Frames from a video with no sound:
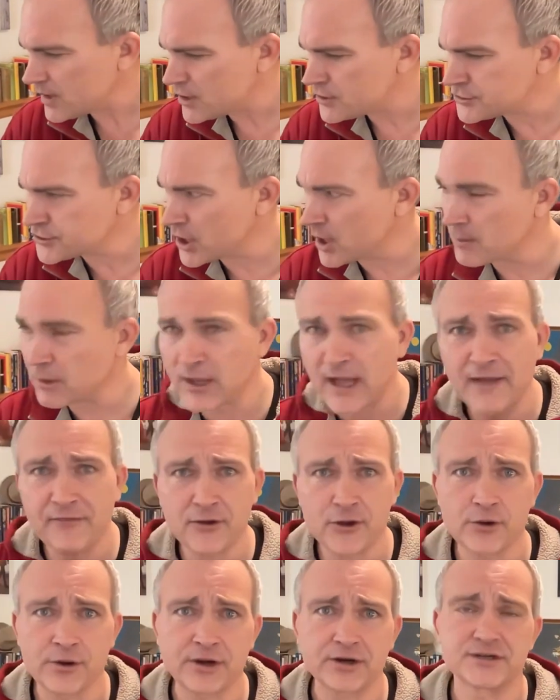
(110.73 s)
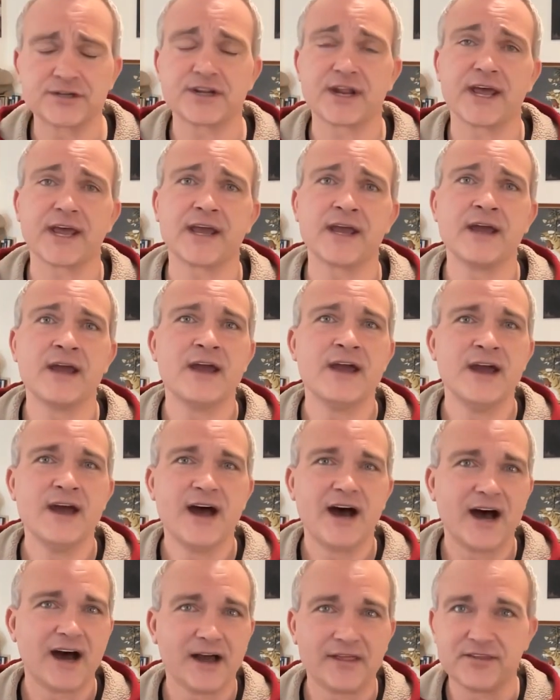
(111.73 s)
so I'm glad that you're here today.
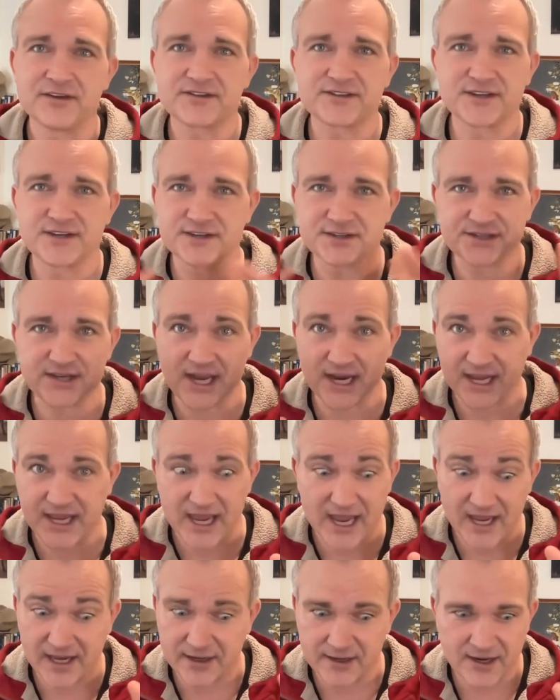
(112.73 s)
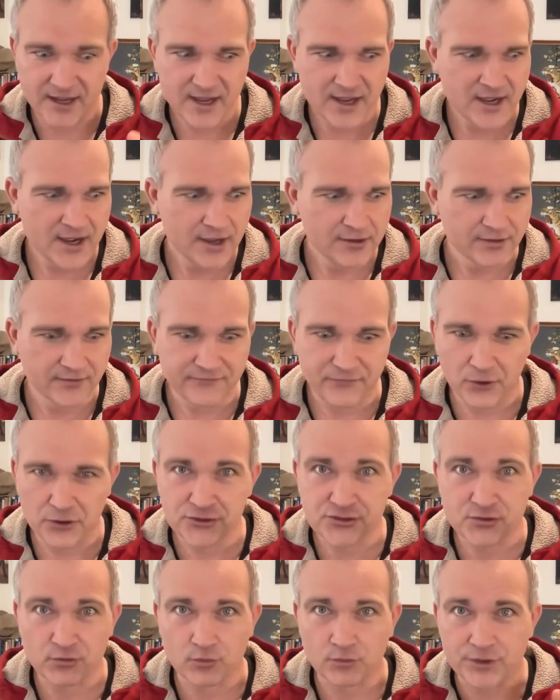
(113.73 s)
Uh, this is, again, the
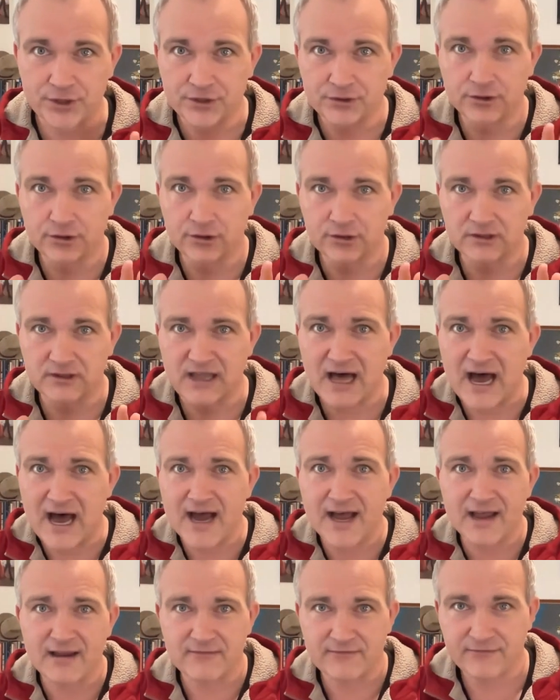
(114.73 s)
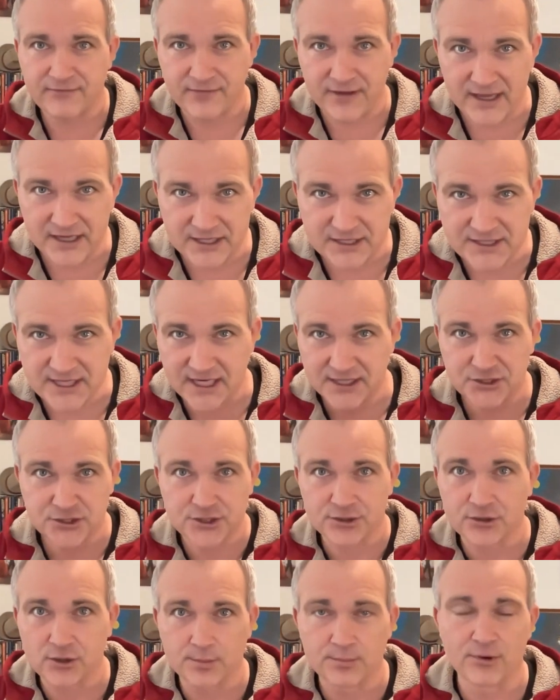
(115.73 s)
first real live
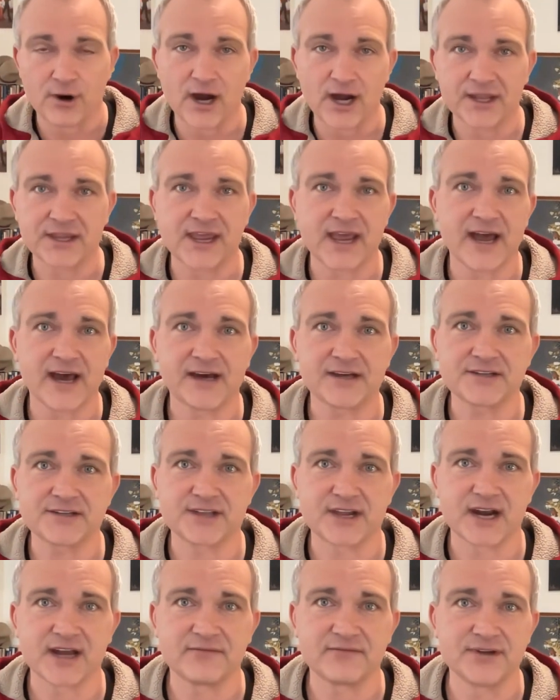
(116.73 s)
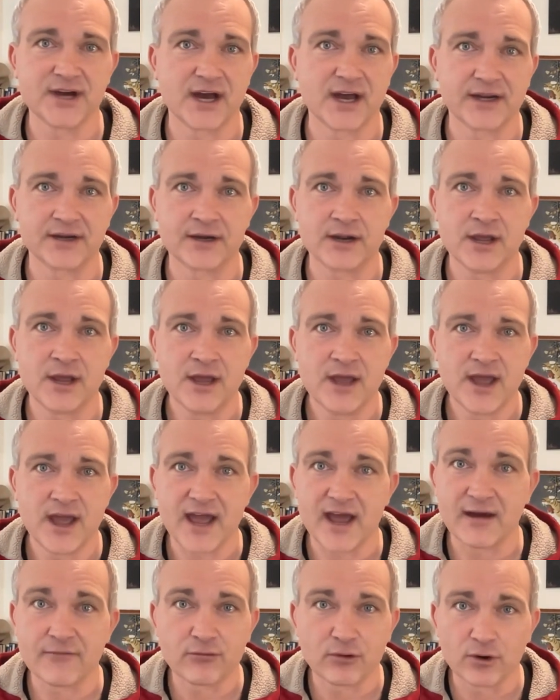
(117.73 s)
intentional broadcast that I've done
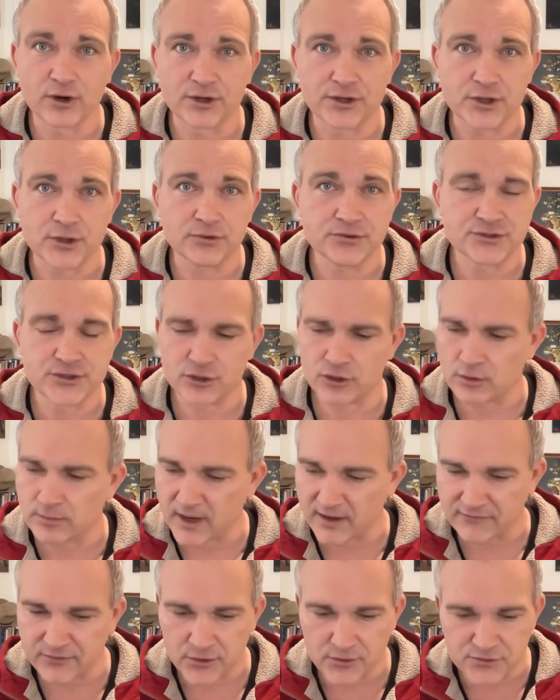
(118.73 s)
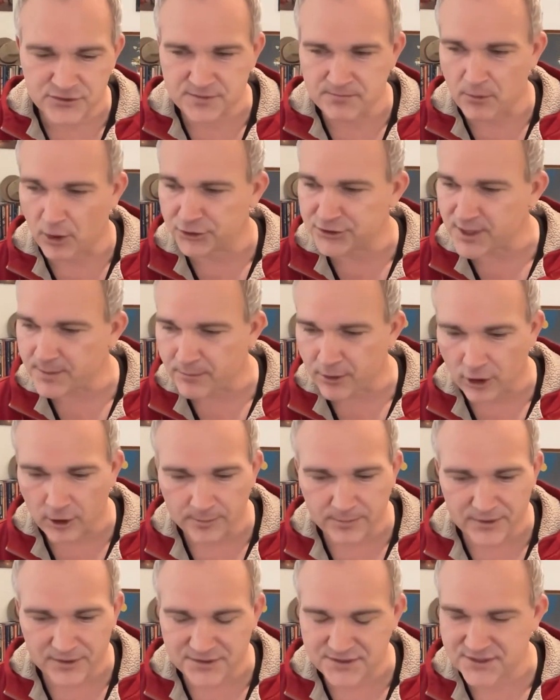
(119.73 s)
ever on YouTube. I've used multi
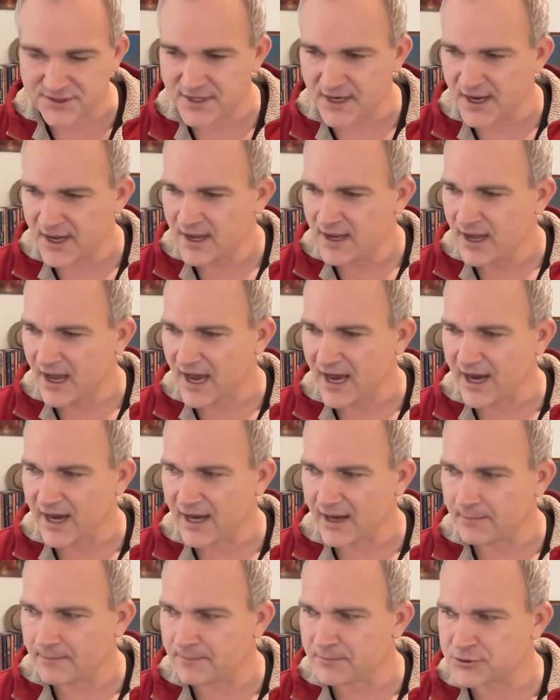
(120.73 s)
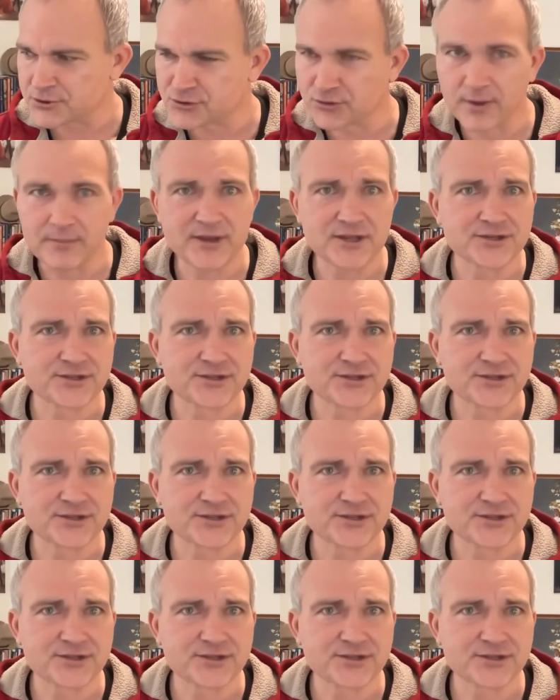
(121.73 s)
purpose uh, streaming